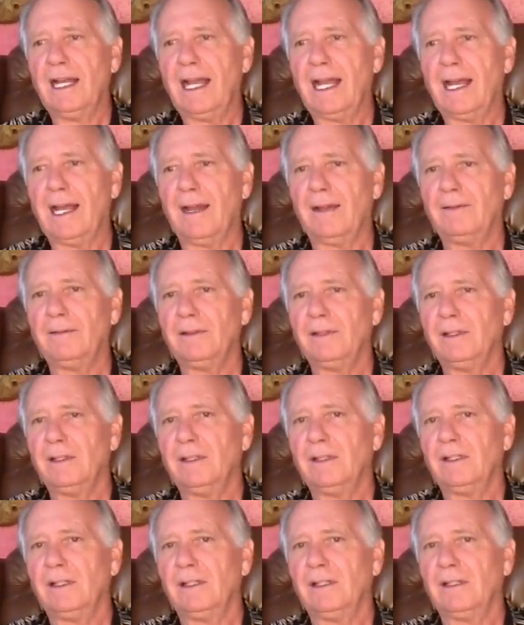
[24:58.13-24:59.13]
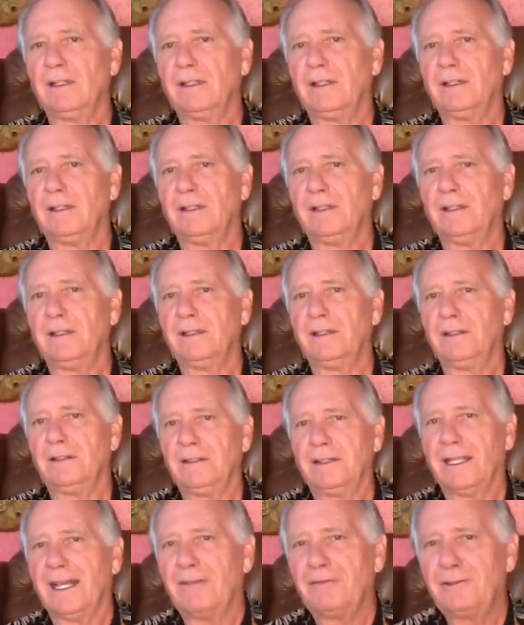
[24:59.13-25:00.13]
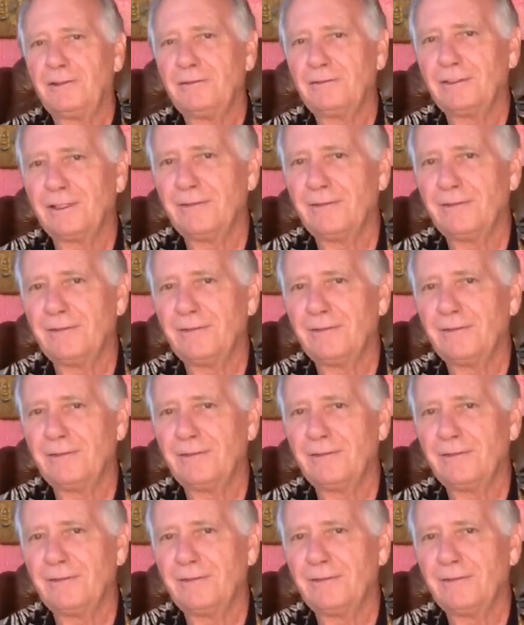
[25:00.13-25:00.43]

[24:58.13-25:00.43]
And after you've